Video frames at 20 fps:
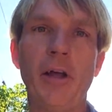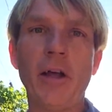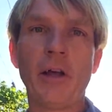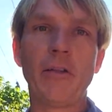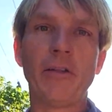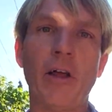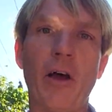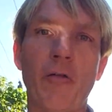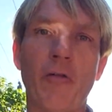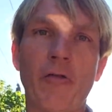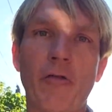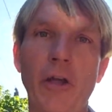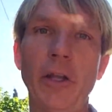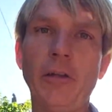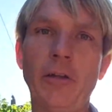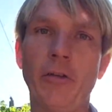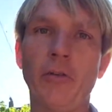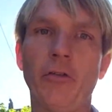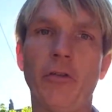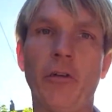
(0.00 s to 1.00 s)
and thou
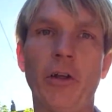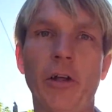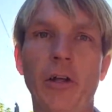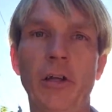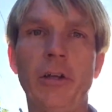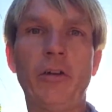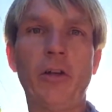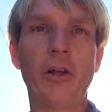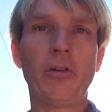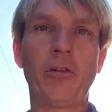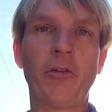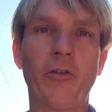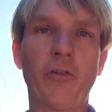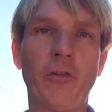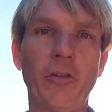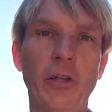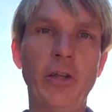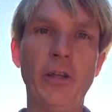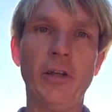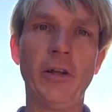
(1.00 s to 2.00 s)
faintest, it
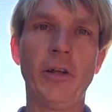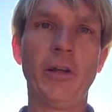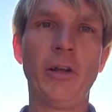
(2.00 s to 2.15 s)
toucheth thee,